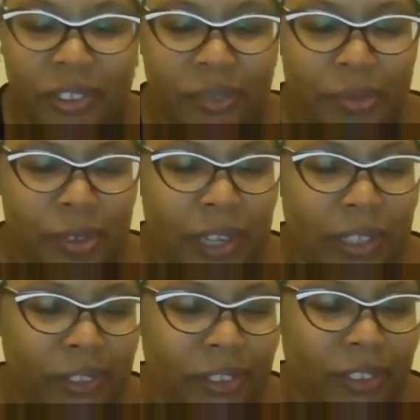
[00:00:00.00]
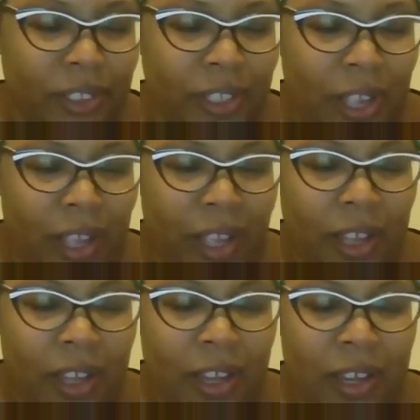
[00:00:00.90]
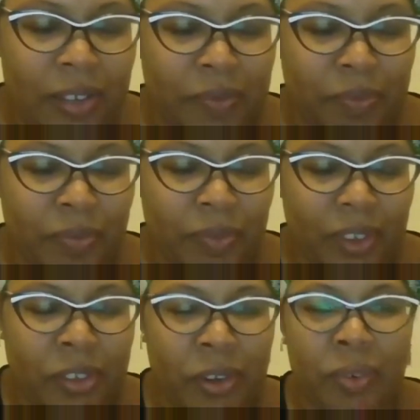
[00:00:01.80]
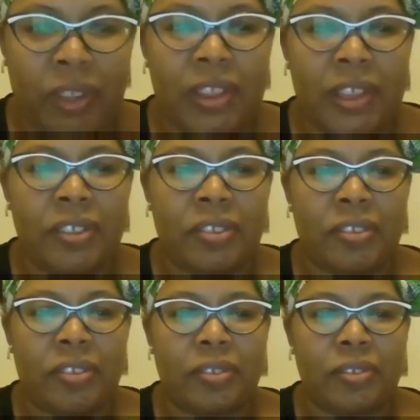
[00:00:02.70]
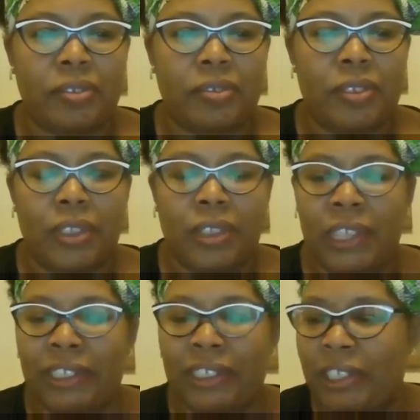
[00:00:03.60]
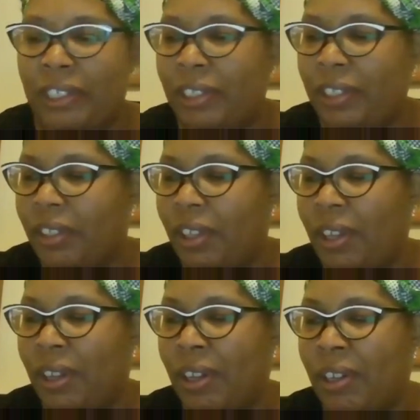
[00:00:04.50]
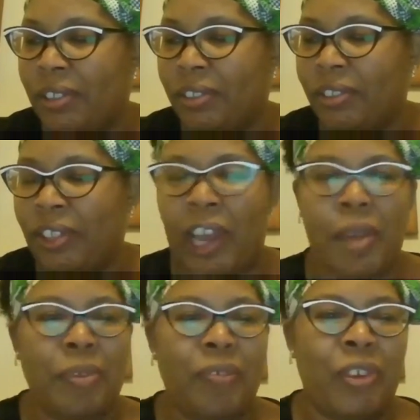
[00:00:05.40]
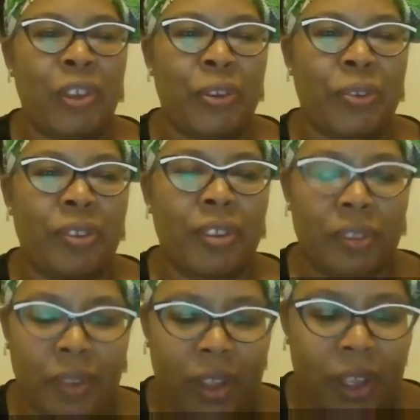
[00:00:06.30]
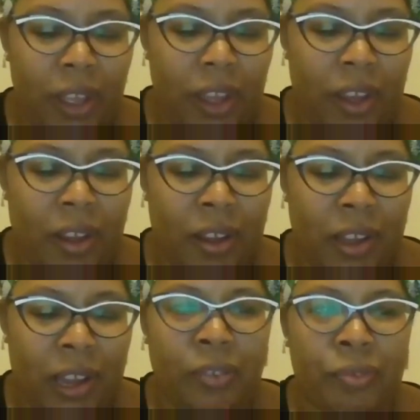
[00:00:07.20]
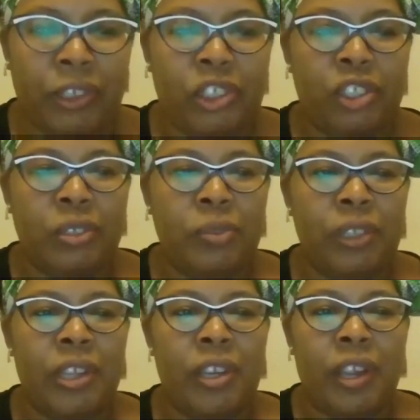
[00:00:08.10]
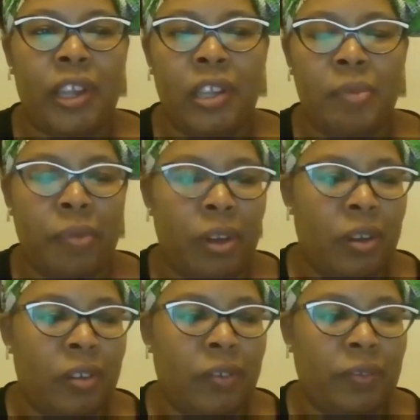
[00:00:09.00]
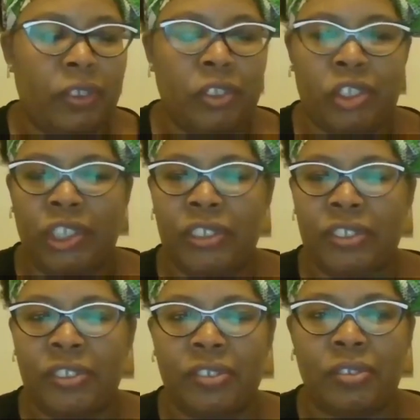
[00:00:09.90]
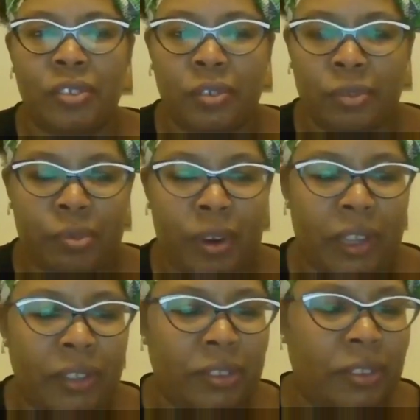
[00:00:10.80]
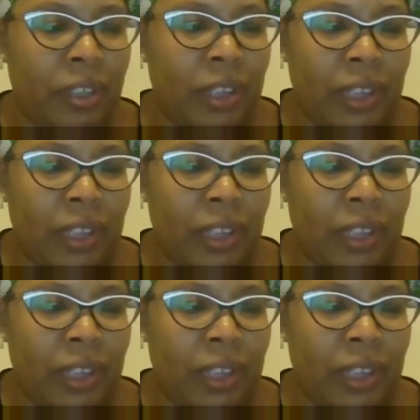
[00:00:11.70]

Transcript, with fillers: in Christ. Uh, during this Lenten uh, time of year. Uh, I greet you in the name of Jesus Christ.